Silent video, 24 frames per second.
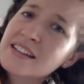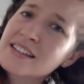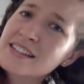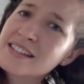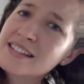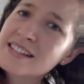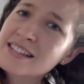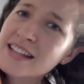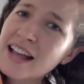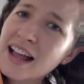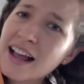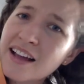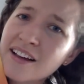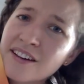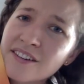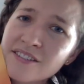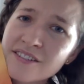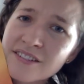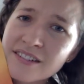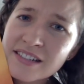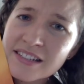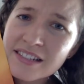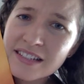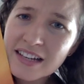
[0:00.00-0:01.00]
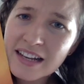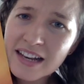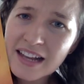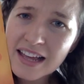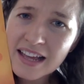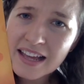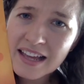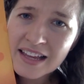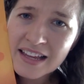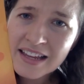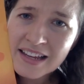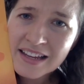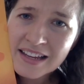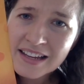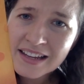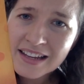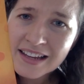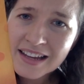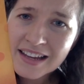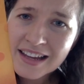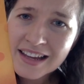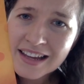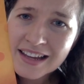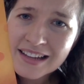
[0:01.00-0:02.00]
sounds like
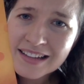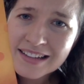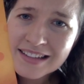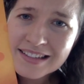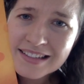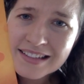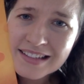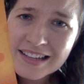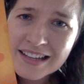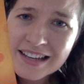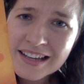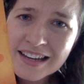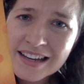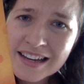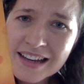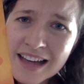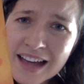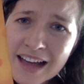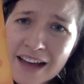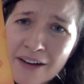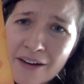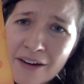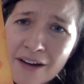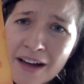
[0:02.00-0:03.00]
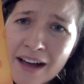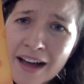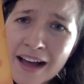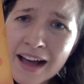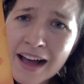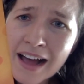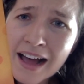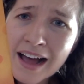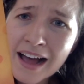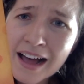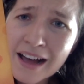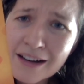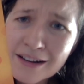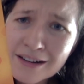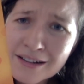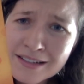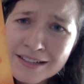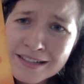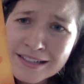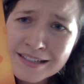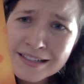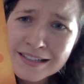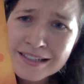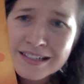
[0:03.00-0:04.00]
it's in our
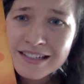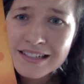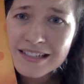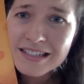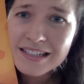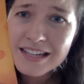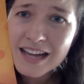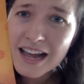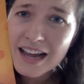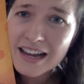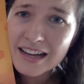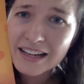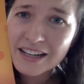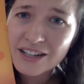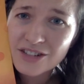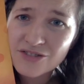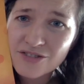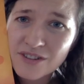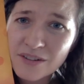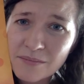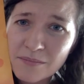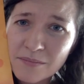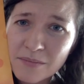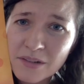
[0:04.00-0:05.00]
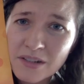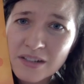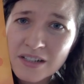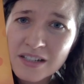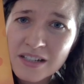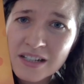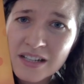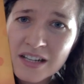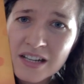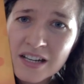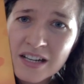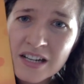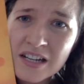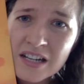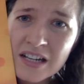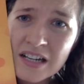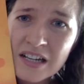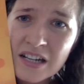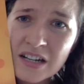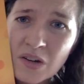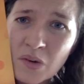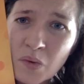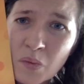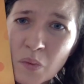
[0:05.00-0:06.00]
house, Tiger trembled.
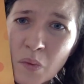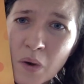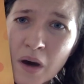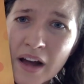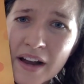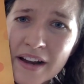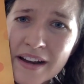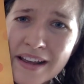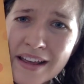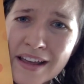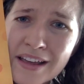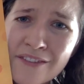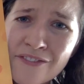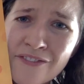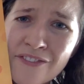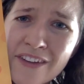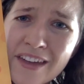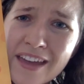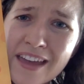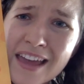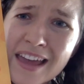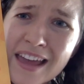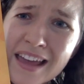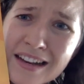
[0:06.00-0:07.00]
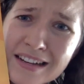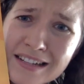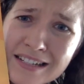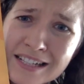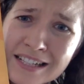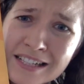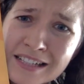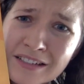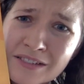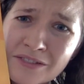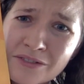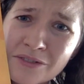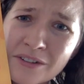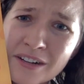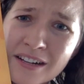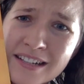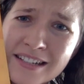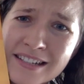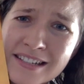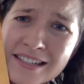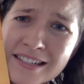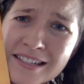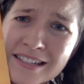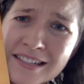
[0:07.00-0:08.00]
What if it
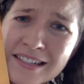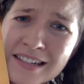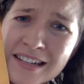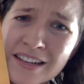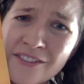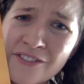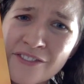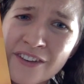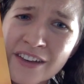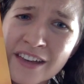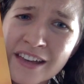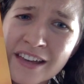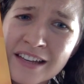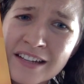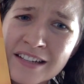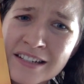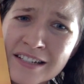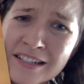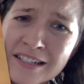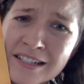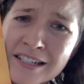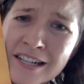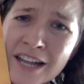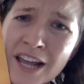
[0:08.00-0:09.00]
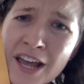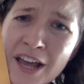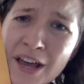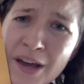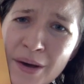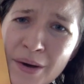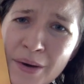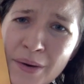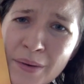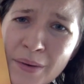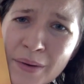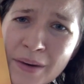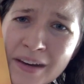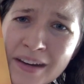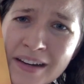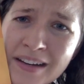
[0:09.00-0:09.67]
wants to live here too?